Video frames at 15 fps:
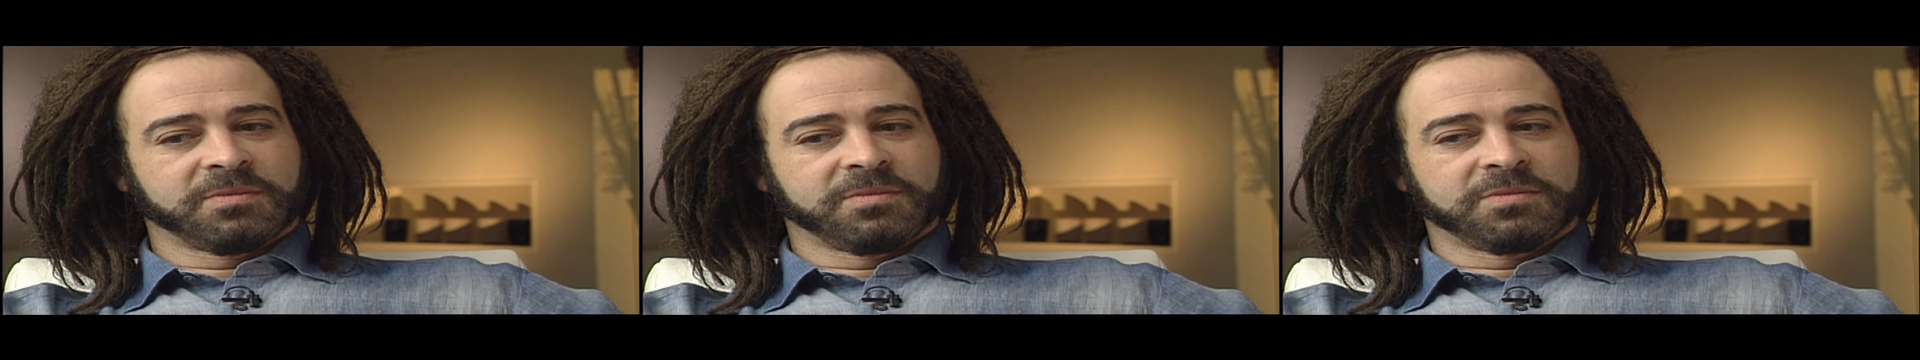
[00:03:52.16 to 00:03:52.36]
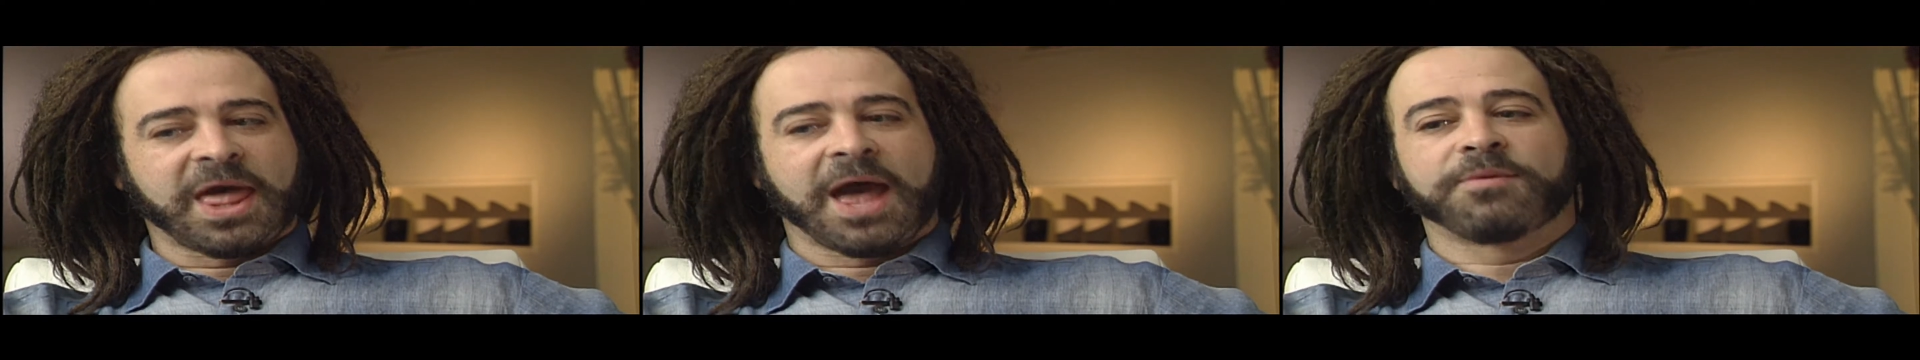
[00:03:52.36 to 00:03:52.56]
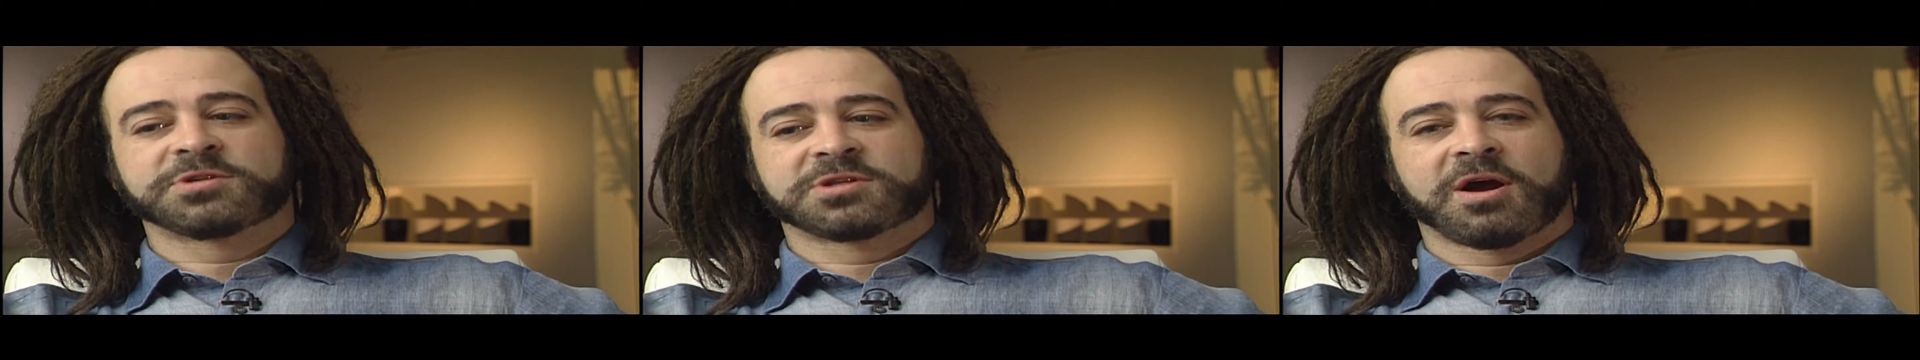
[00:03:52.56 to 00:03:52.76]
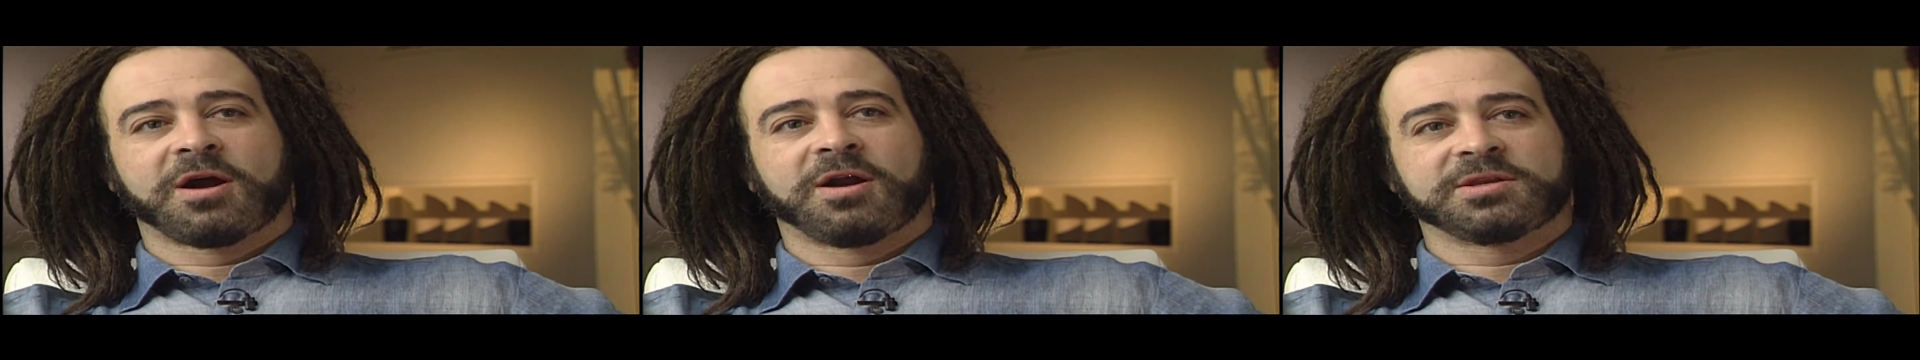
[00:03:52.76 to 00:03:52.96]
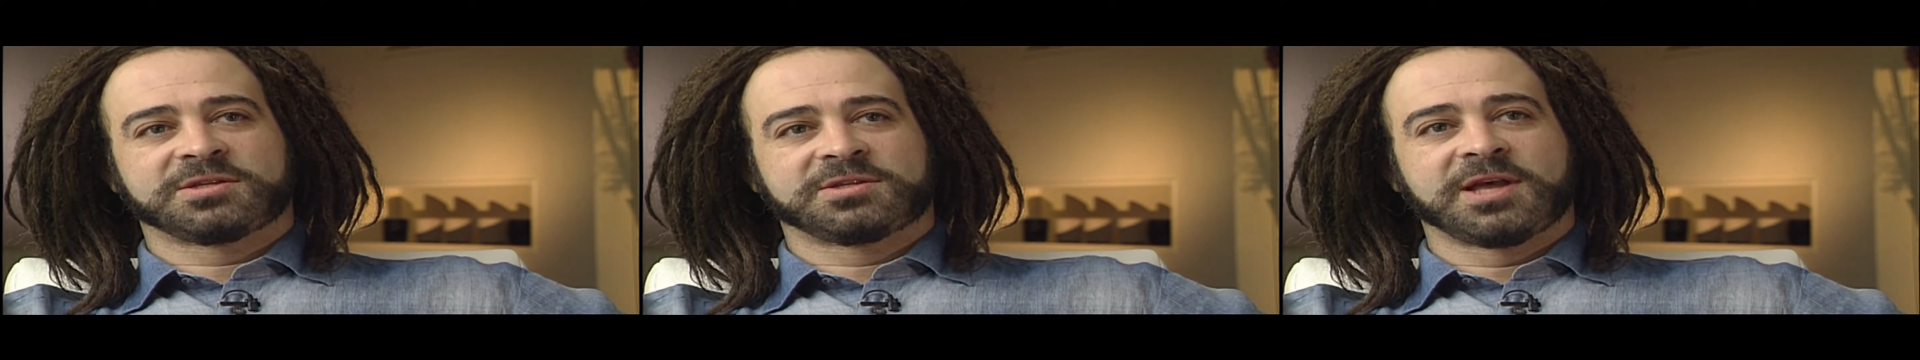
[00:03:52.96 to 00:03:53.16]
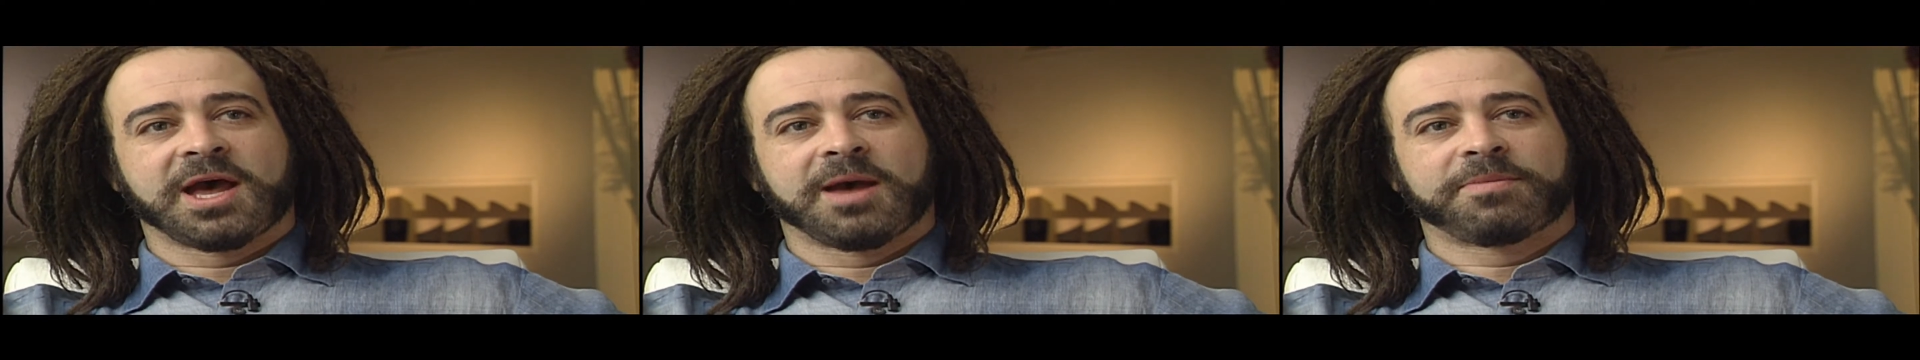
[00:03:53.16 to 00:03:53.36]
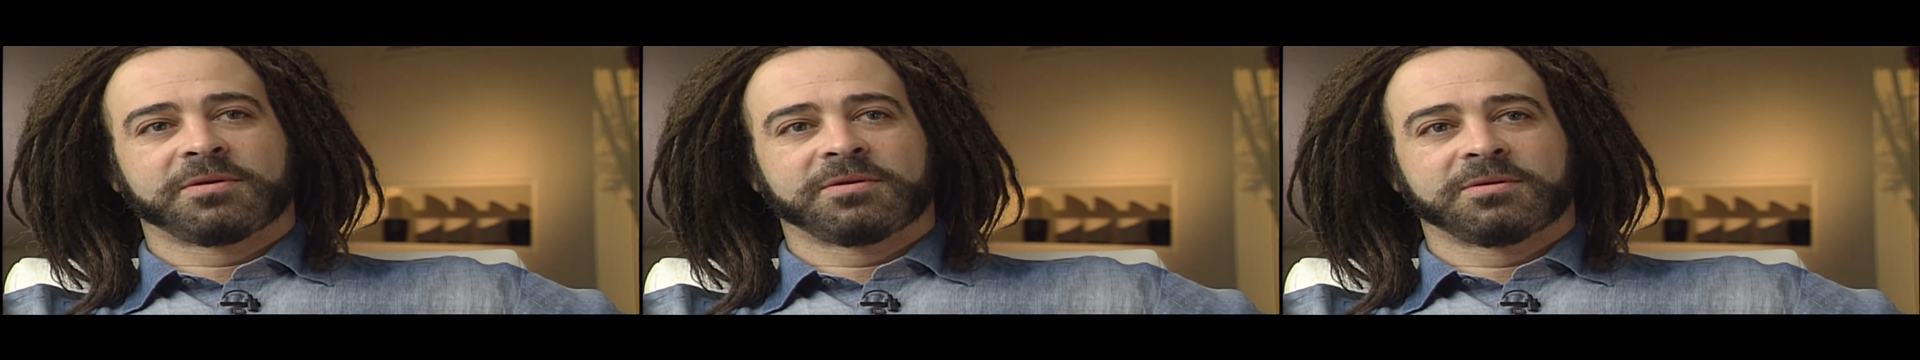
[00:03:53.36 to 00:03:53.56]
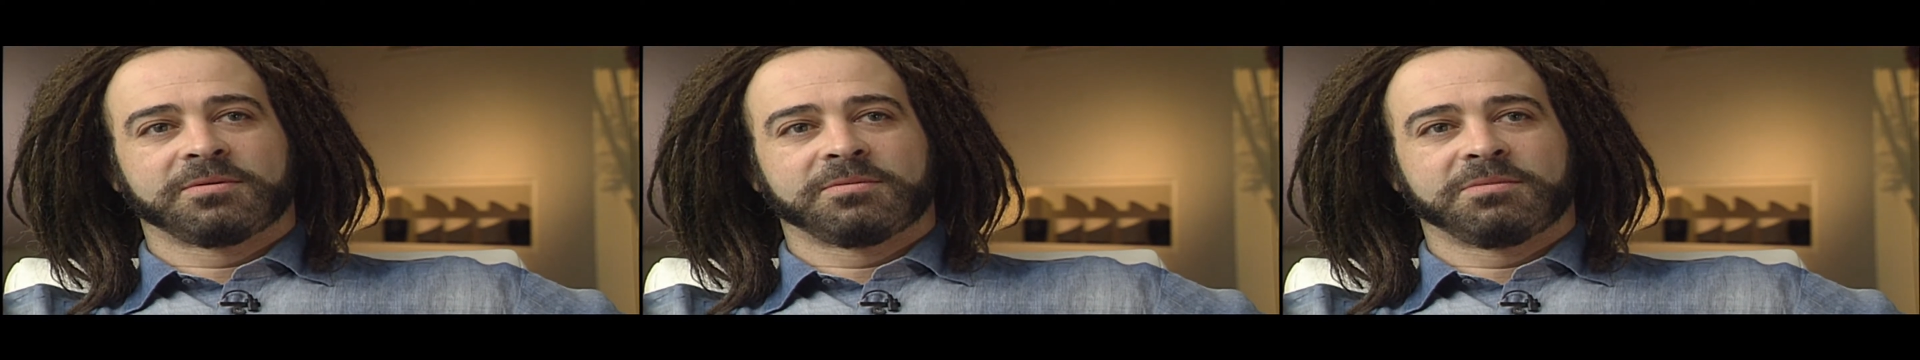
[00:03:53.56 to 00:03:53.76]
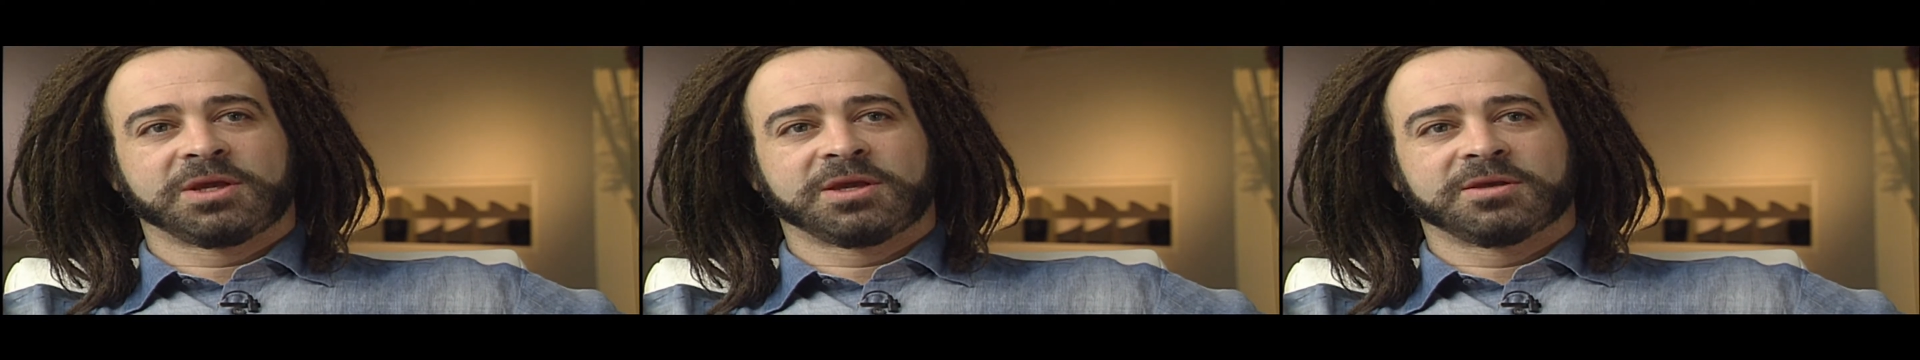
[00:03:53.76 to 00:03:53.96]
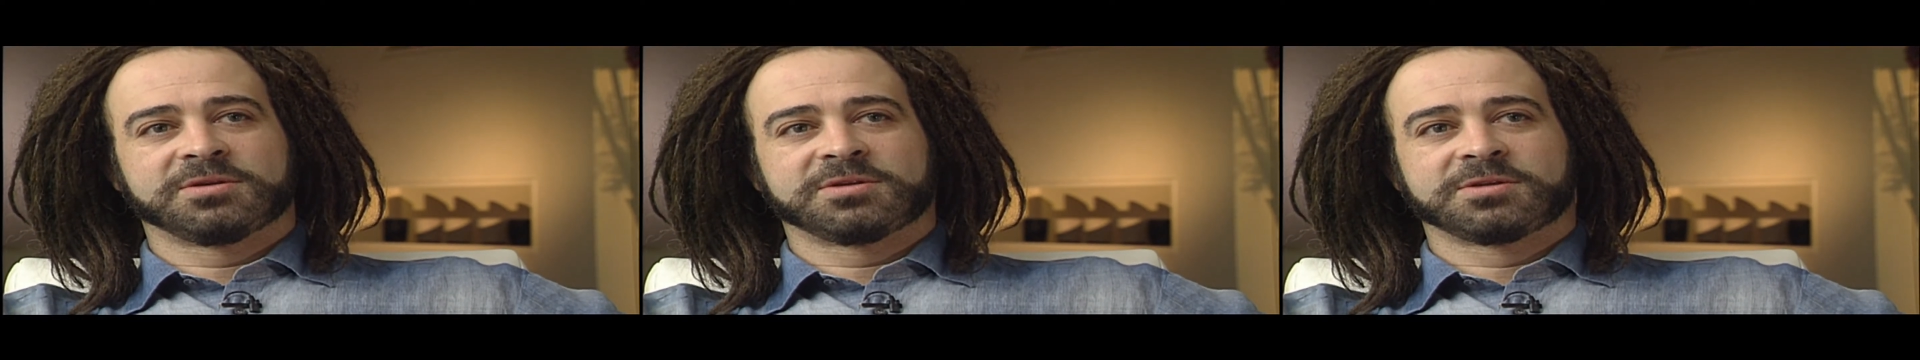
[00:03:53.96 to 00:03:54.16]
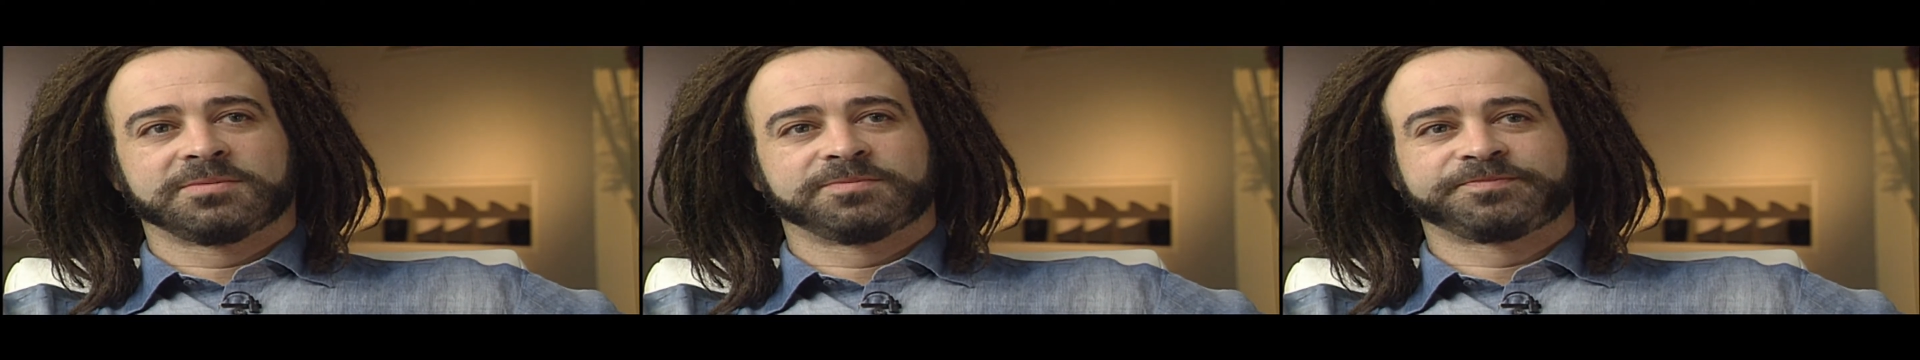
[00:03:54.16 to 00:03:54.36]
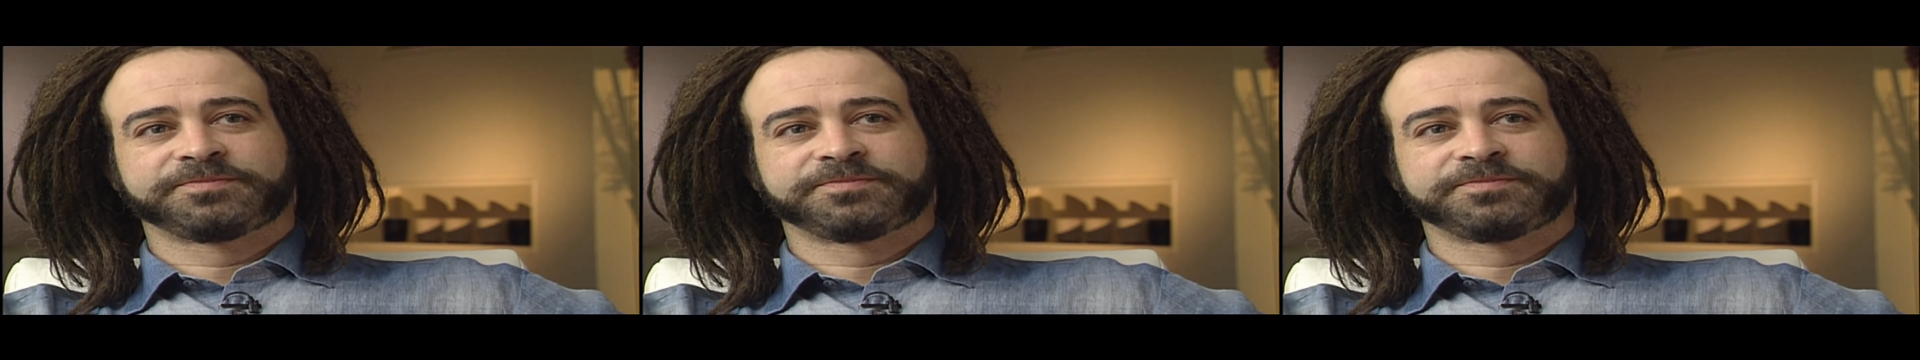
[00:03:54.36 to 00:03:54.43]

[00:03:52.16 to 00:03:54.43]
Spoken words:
that was the hardest step, because